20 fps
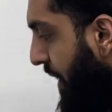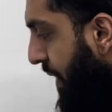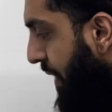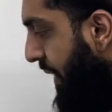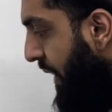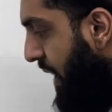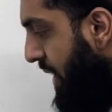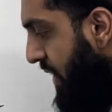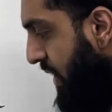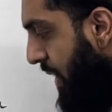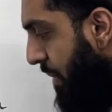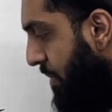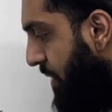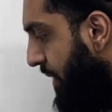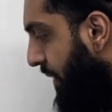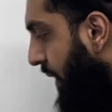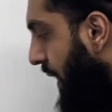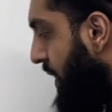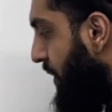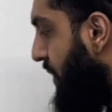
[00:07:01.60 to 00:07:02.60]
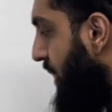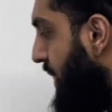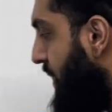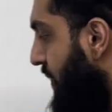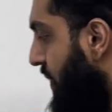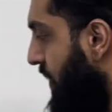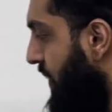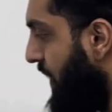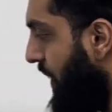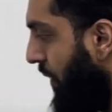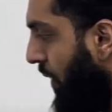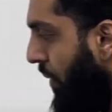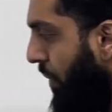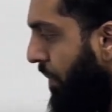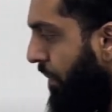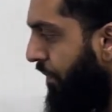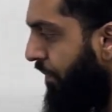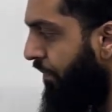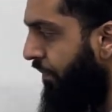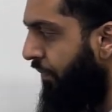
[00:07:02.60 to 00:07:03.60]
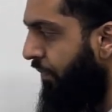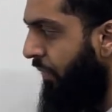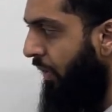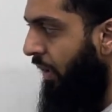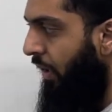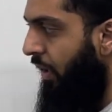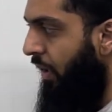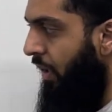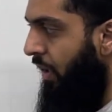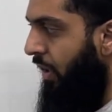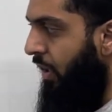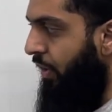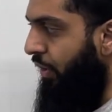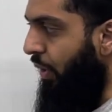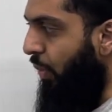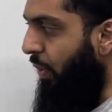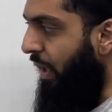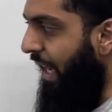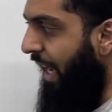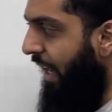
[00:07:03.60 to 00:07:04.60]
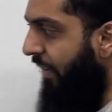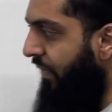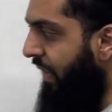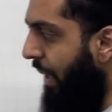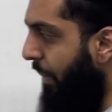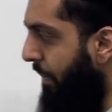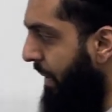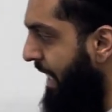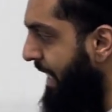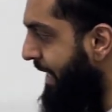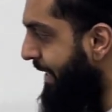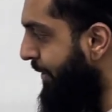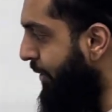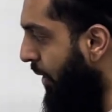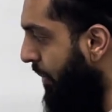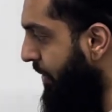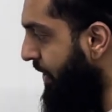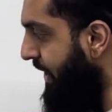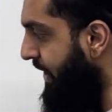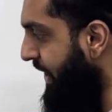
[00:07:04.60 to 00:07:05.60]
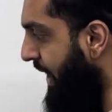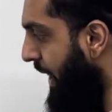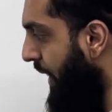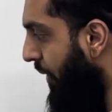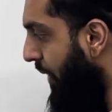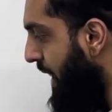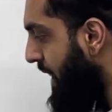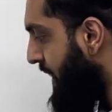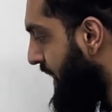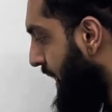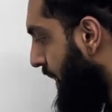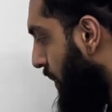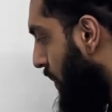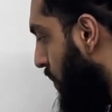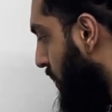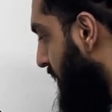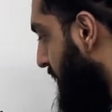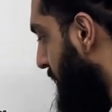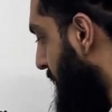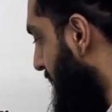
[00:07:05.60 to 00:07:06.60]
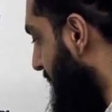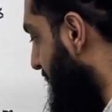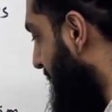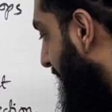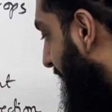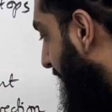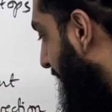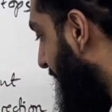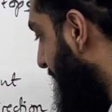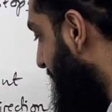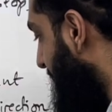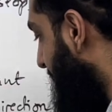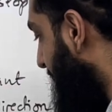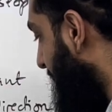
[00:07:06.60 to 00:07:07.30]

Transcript: the third term differentiates to 0. So we have that p stops accelerating, which means that a is